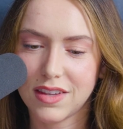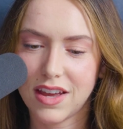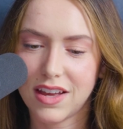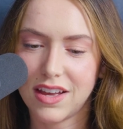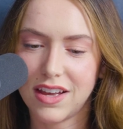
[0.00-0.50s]

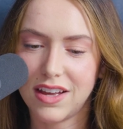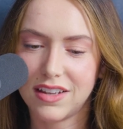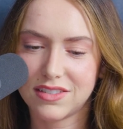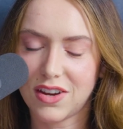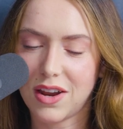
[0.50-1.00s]

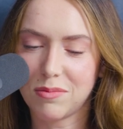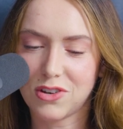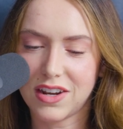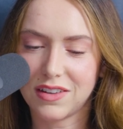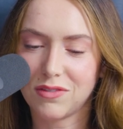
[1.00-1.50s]
Sorry, I'm
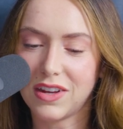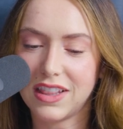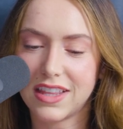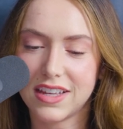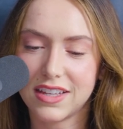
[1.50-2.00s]
trying to
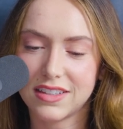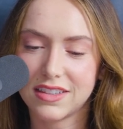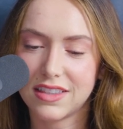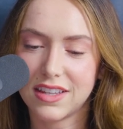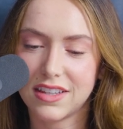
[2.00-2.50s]
read the
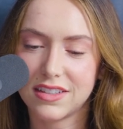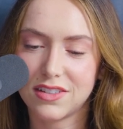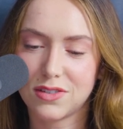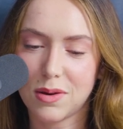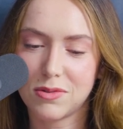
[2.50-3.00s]

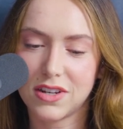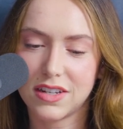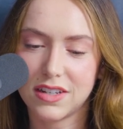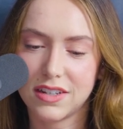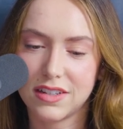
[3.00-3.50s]

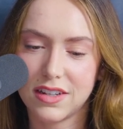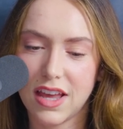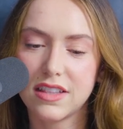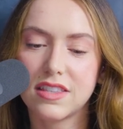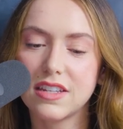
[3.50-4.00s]
description.
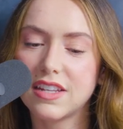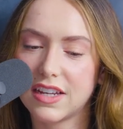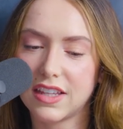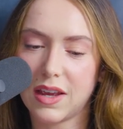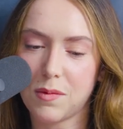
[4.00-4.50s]
It's the
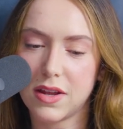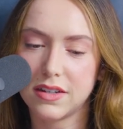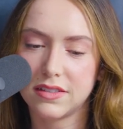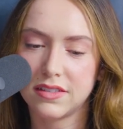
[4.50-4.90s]
tickling one.